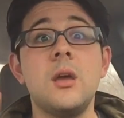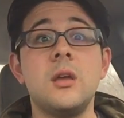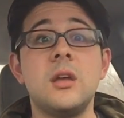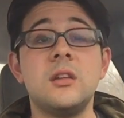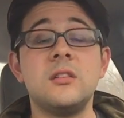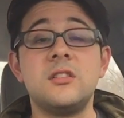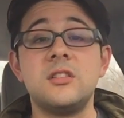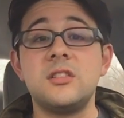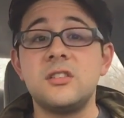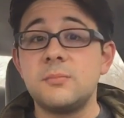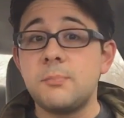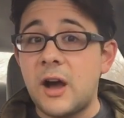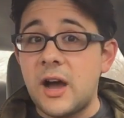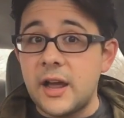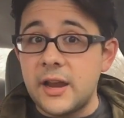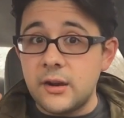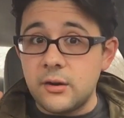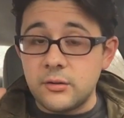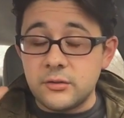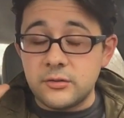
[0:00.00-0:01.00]

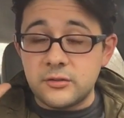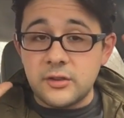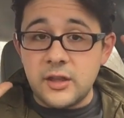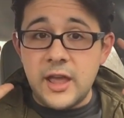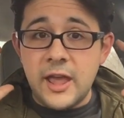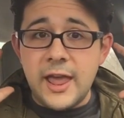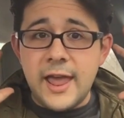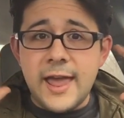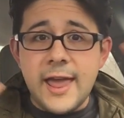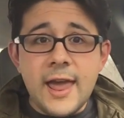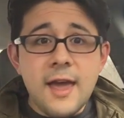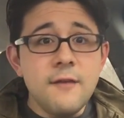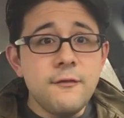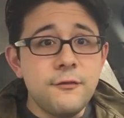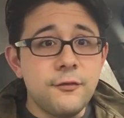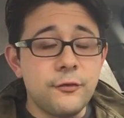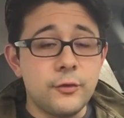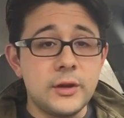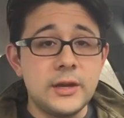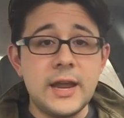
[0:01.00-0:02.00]
inspires
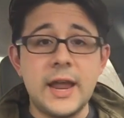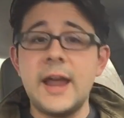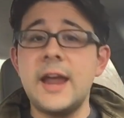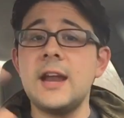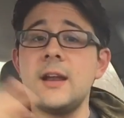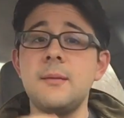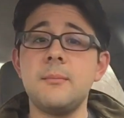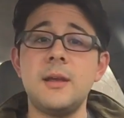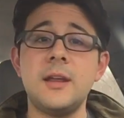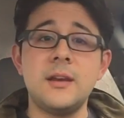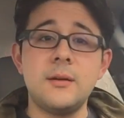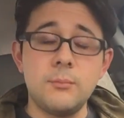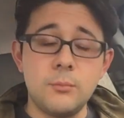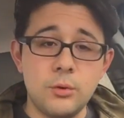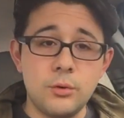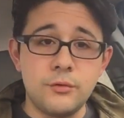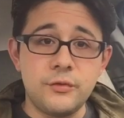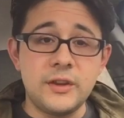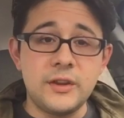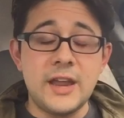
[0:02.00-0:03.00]
every animated
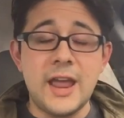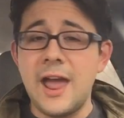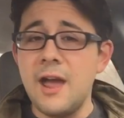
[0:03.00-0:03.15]
movie,